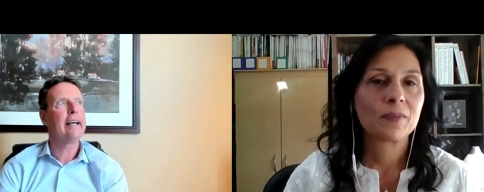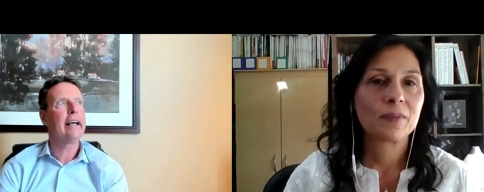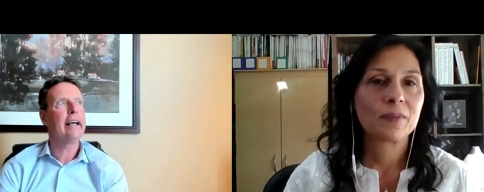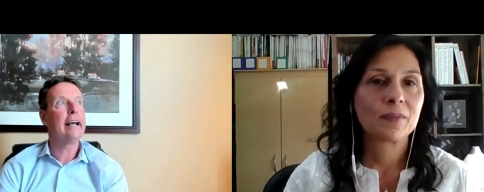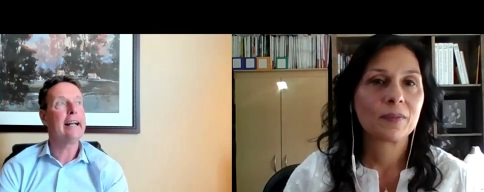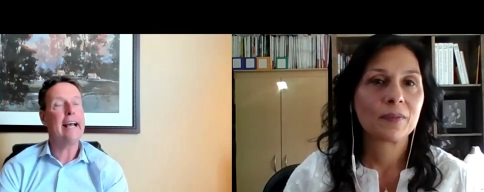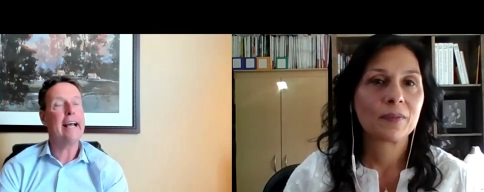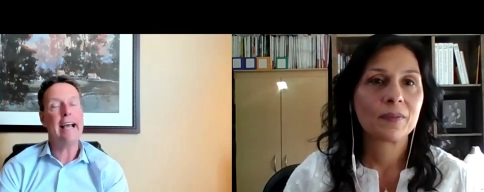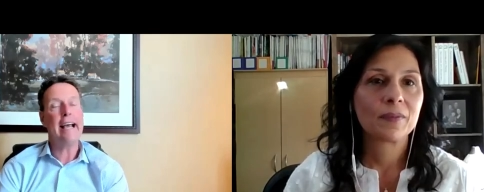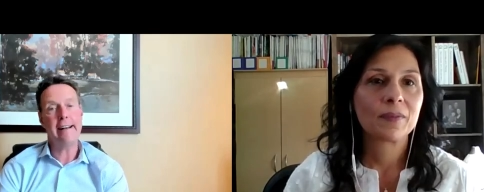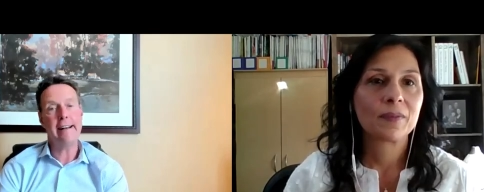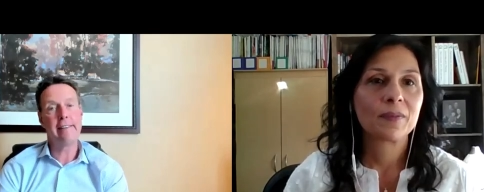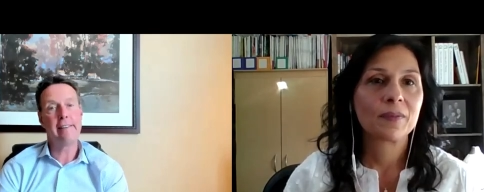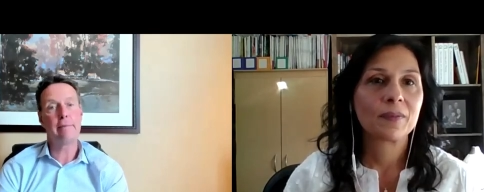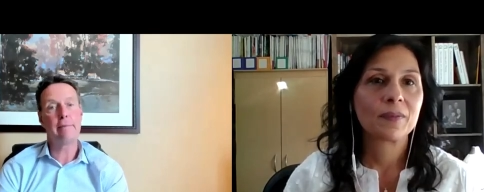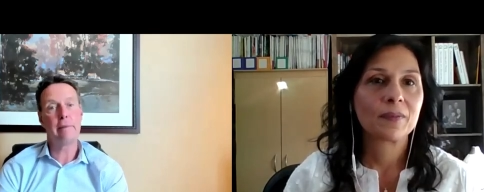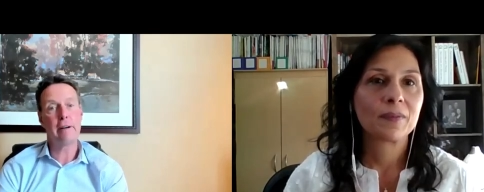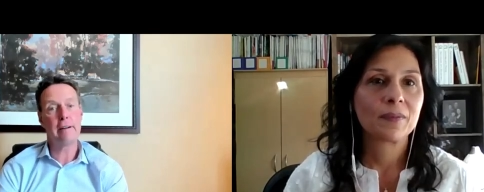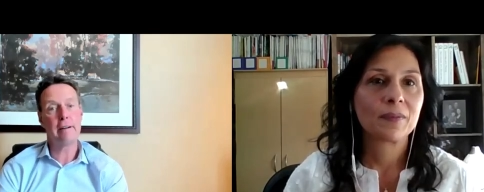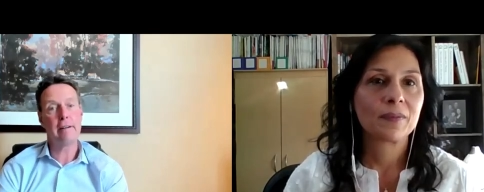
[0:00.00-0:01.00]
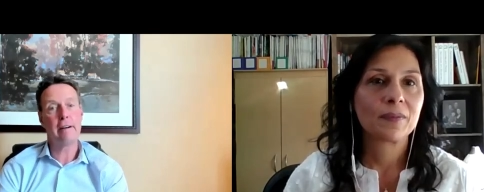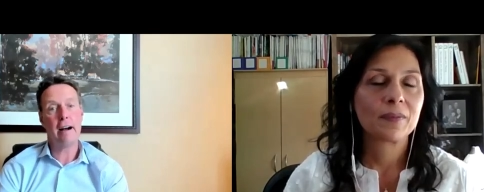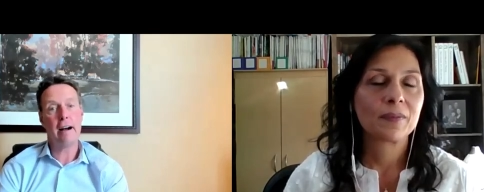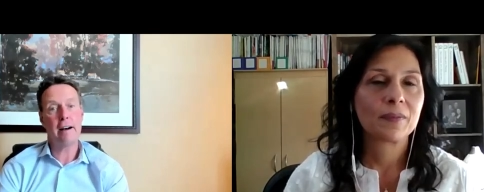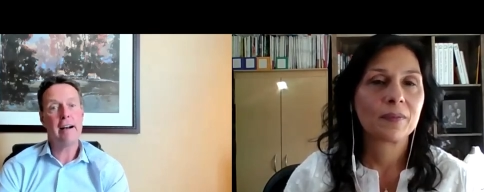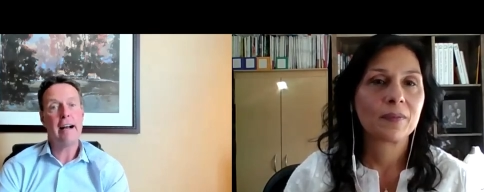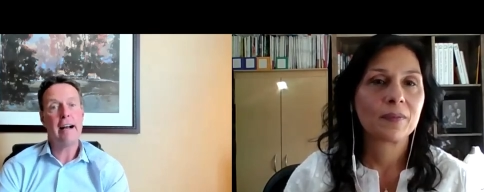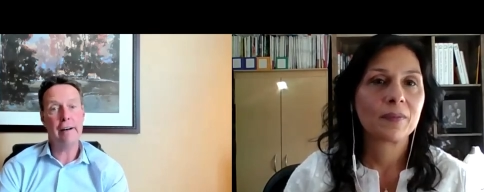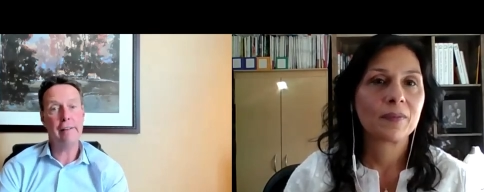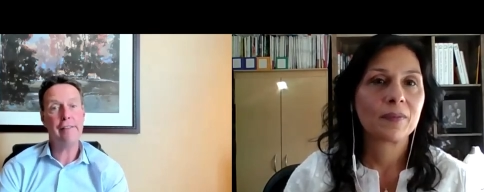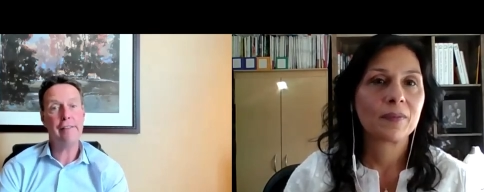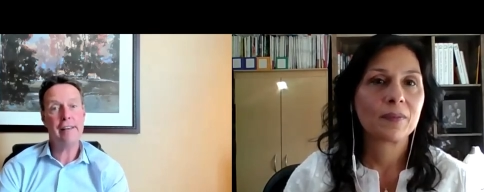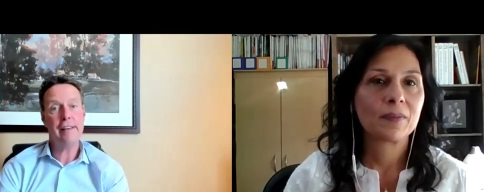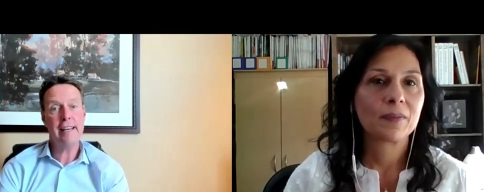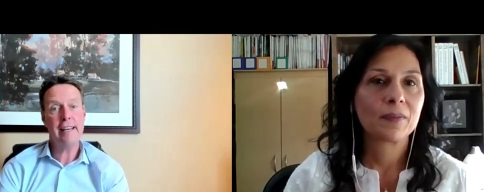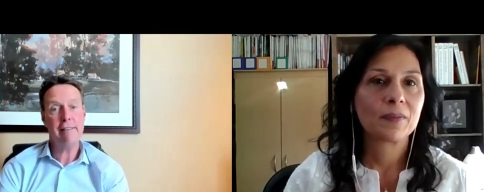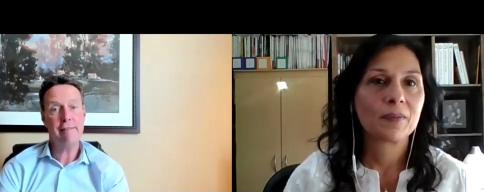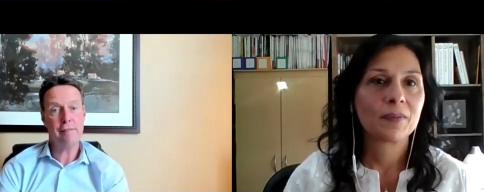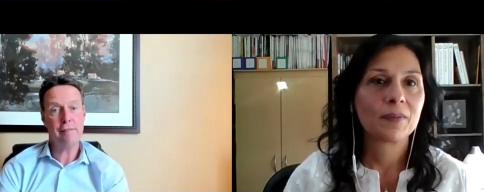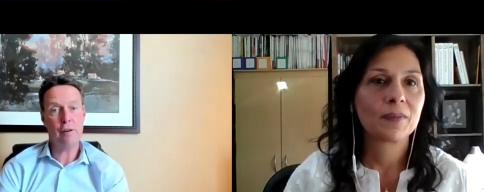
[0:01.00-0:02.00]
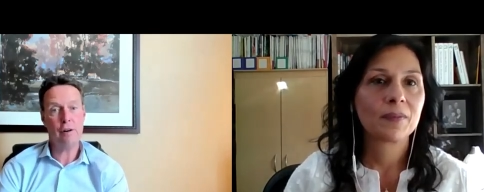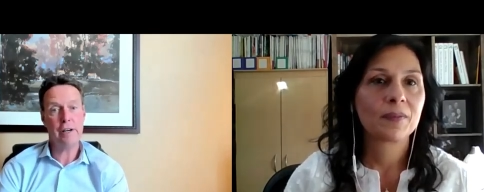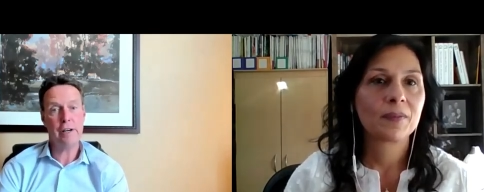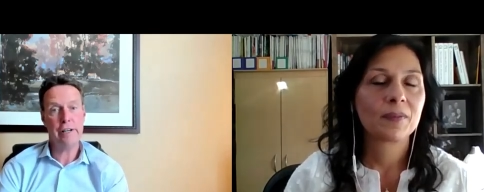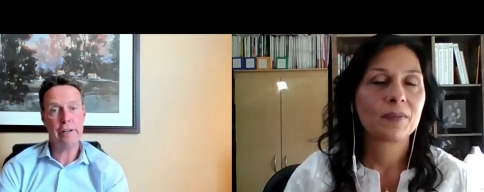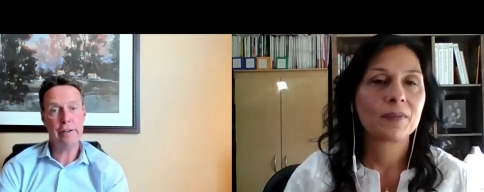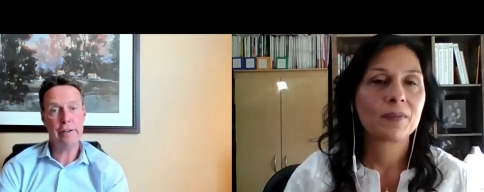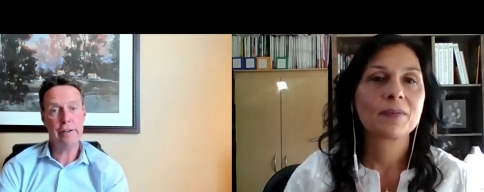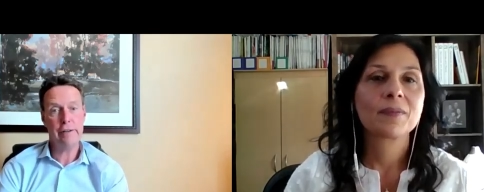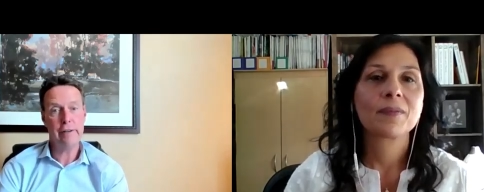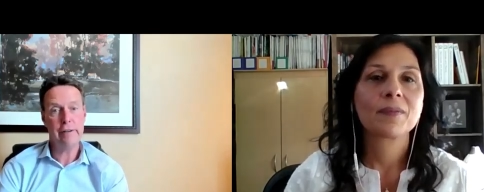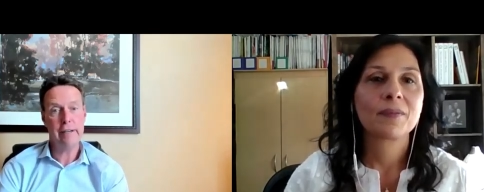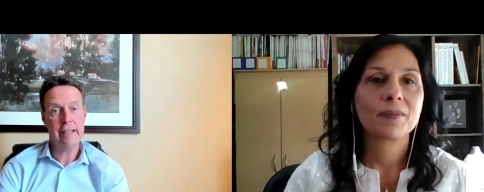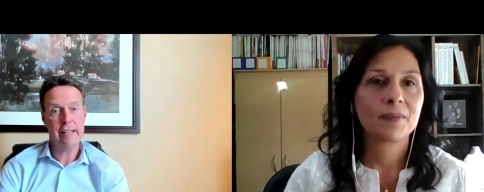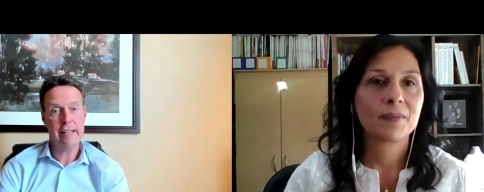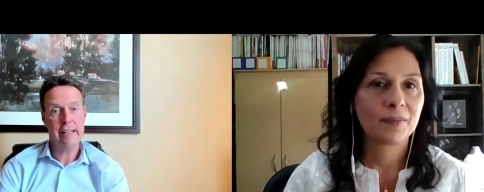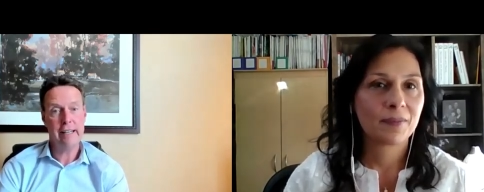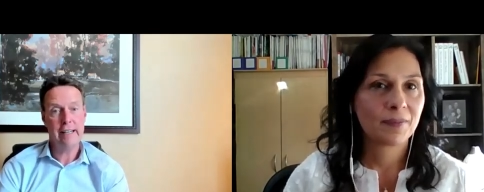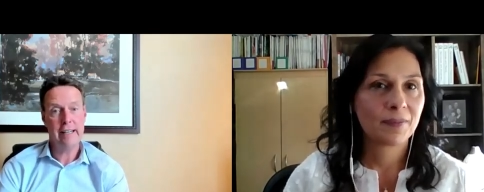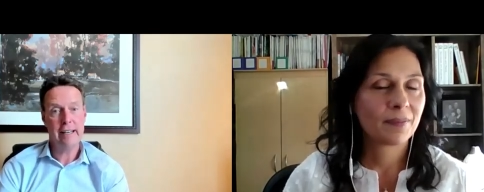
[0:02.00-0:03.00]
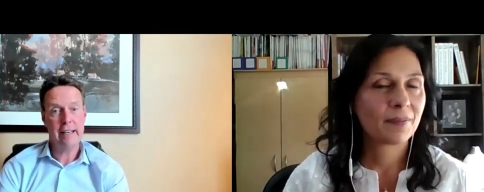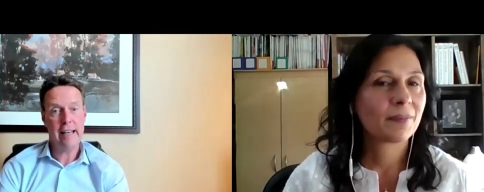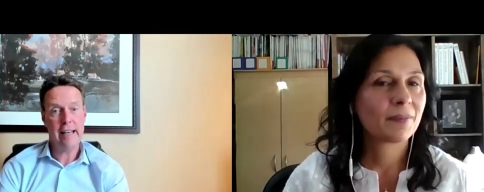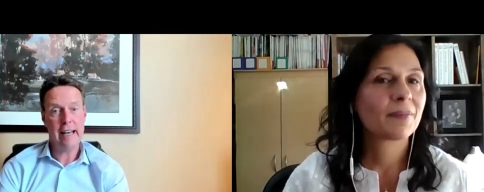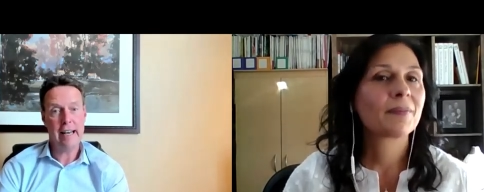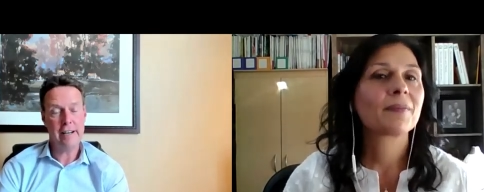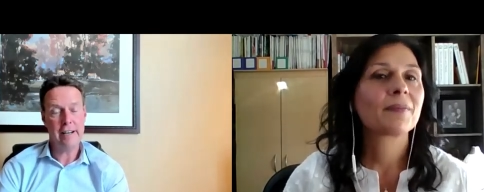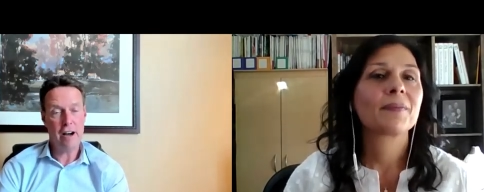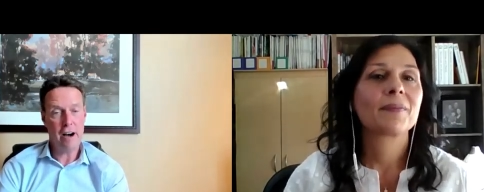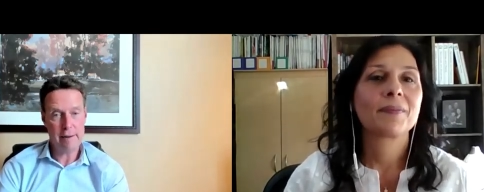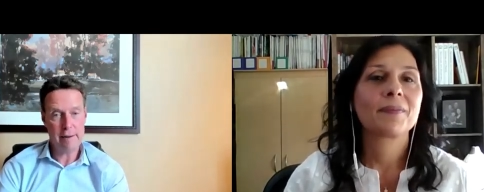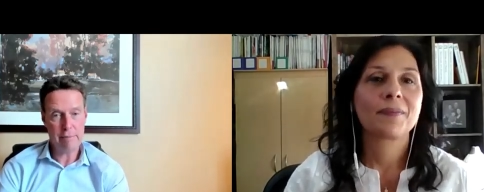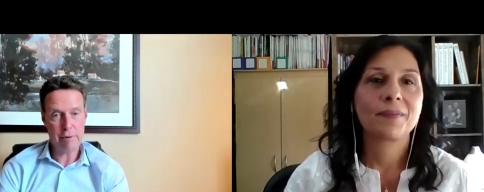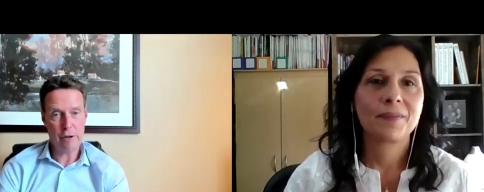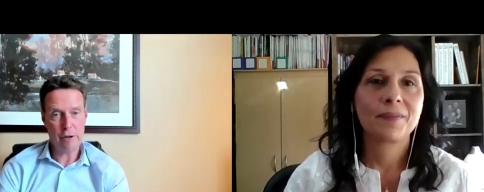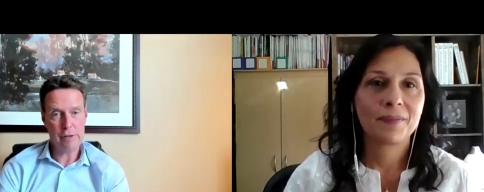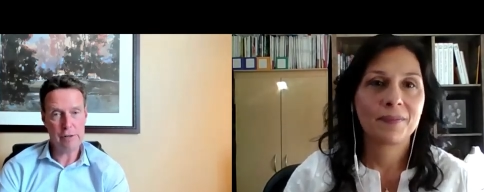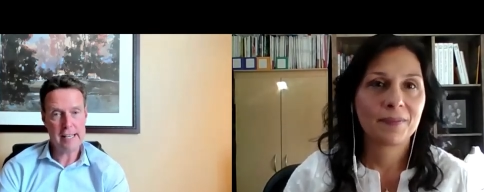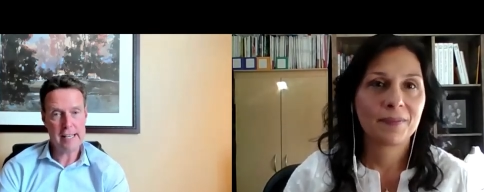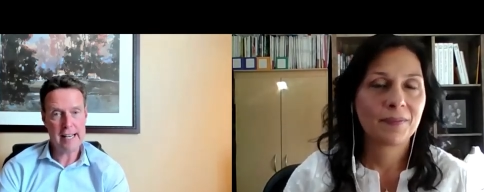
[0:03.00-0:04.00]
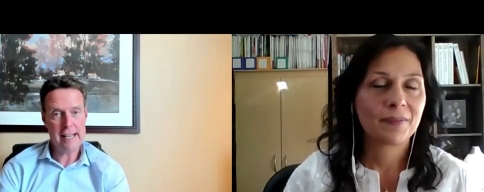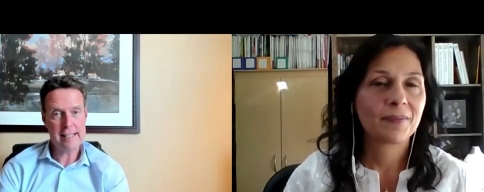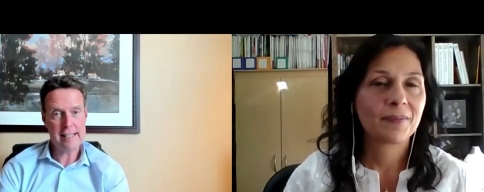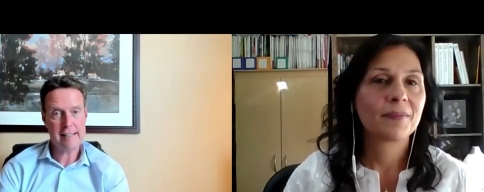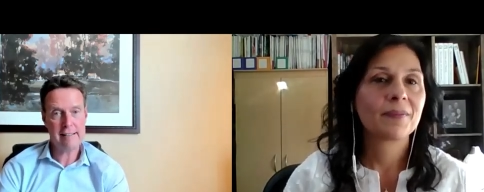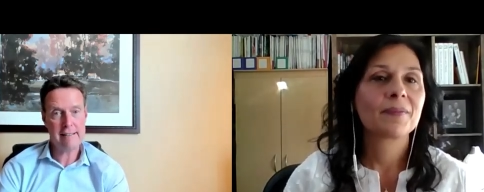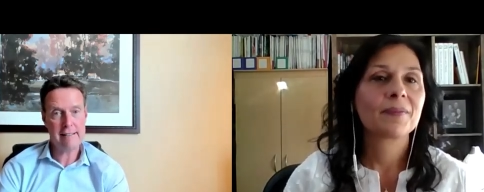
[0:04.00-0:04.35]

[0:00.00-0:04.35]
Speaker 1: and eight of them are, are healthy for you and non-processed,